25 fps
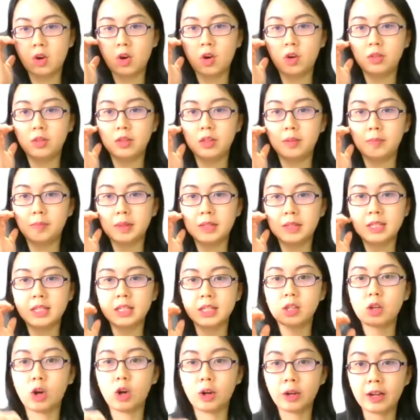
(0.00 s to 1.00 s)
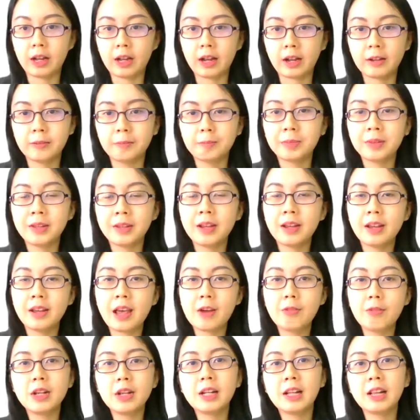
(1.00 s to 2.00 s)
on the meeting conduct.
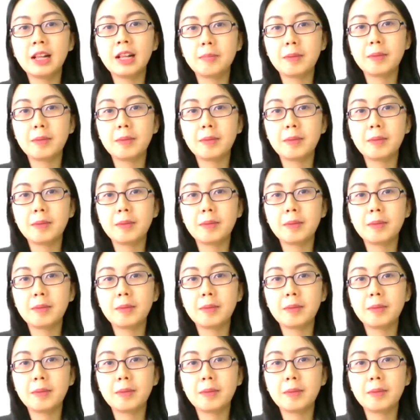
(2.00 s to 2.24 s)
Every club